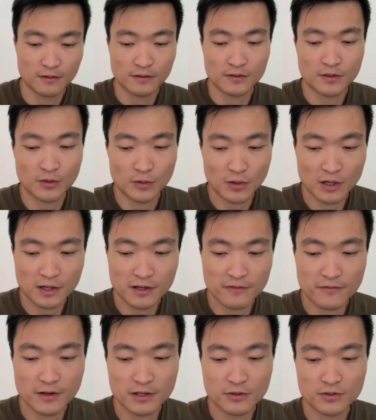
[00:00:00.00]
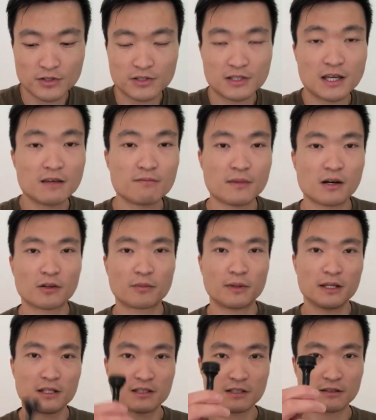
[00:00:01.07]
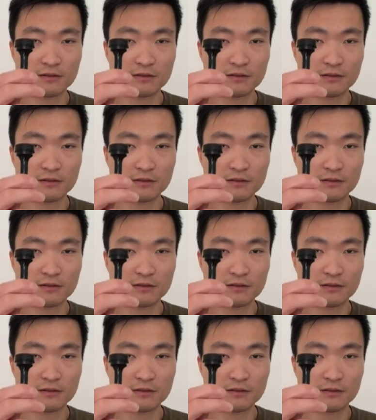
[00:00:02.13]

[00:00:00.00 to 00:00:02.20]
So if I use the same mouthpiece,